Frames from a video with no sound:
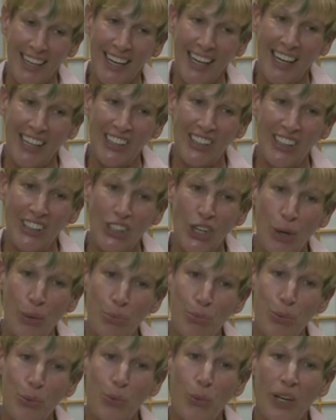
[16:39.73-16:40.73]
And the
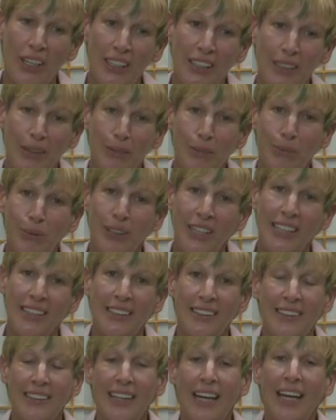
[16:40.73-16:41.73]
number one complaint
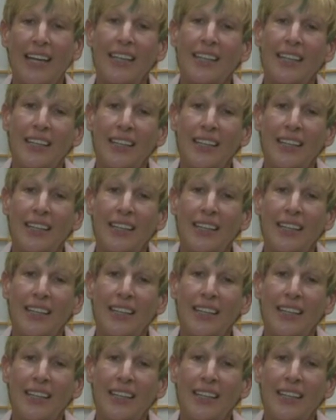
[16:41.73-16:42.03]
that